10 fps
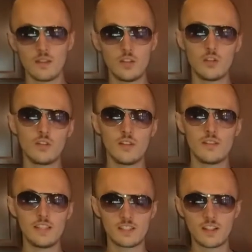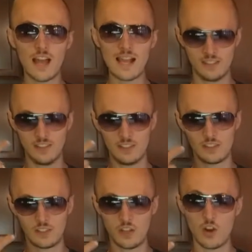Dude, these
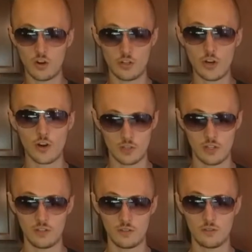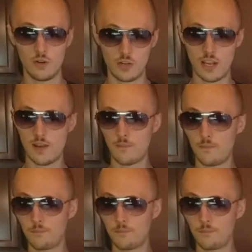glasses are dark, okay?